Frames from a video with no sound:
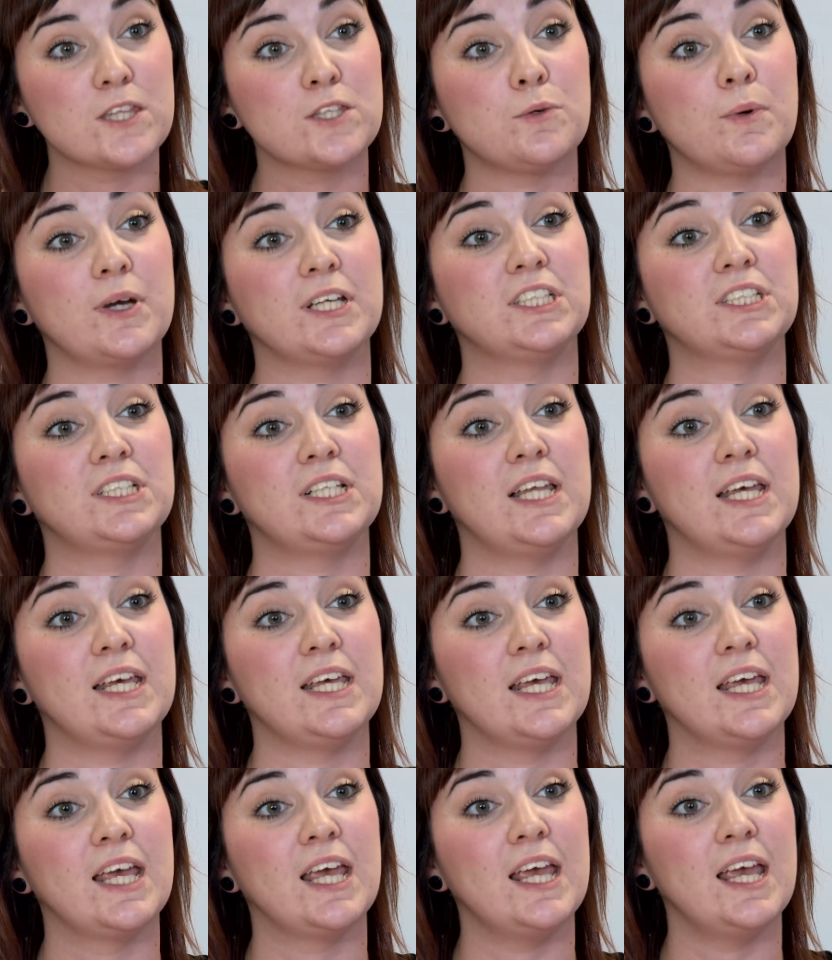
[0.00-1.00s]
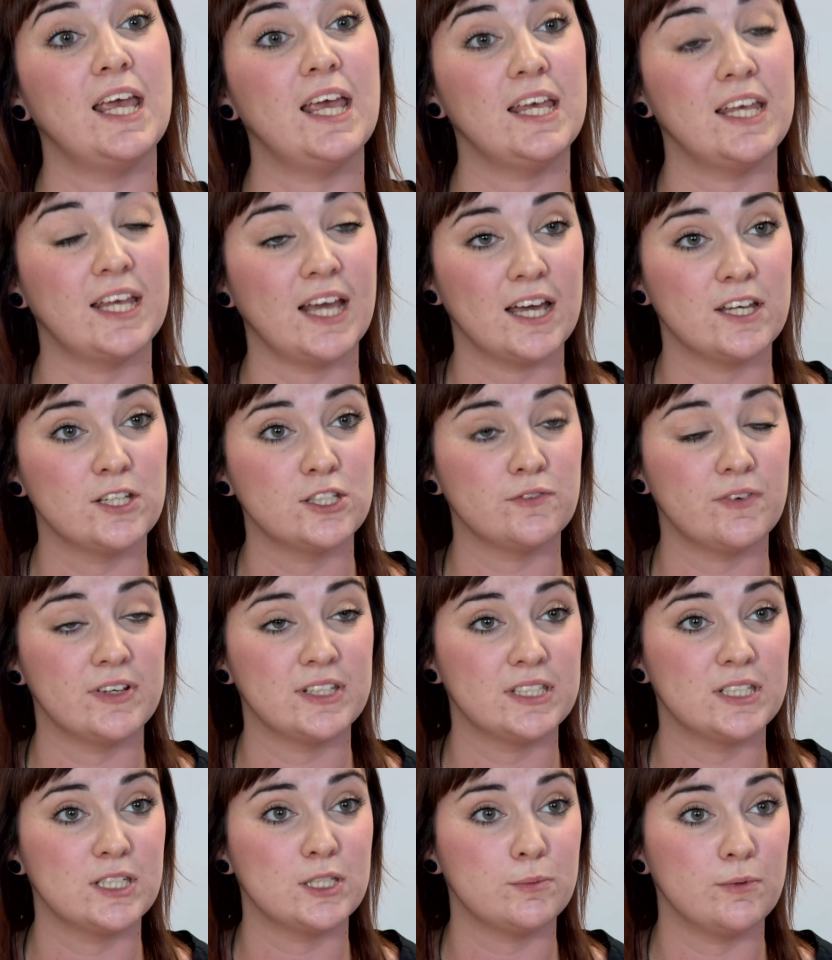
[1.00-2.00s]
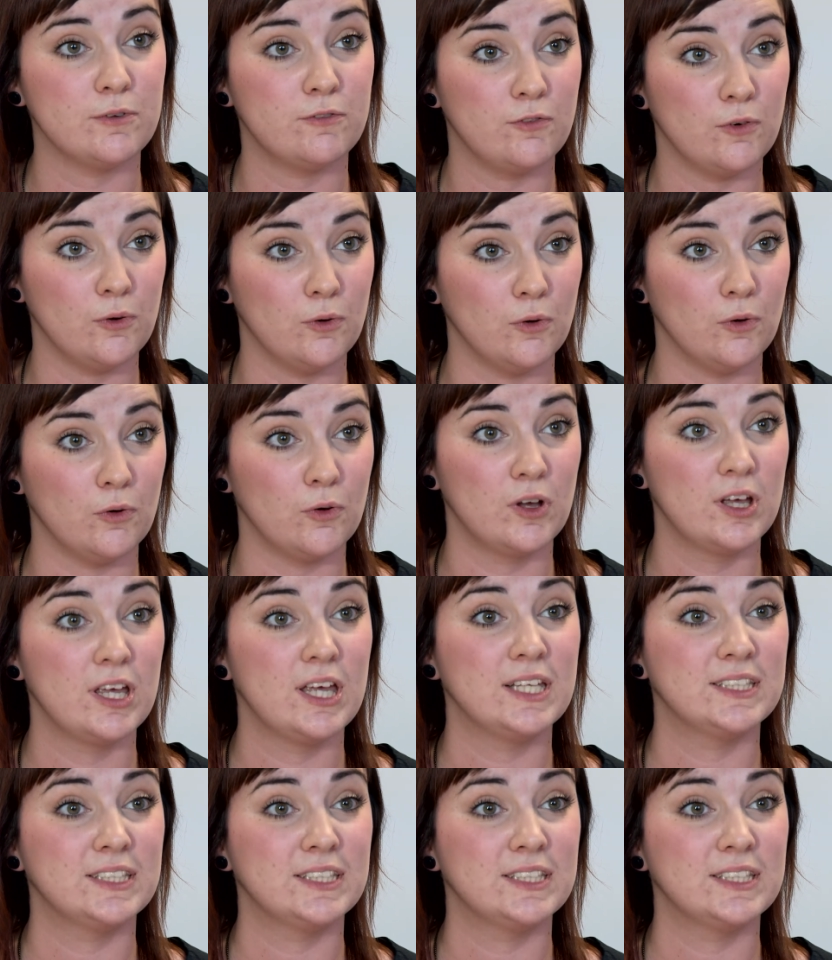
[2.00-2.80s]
to actually engage the residents before,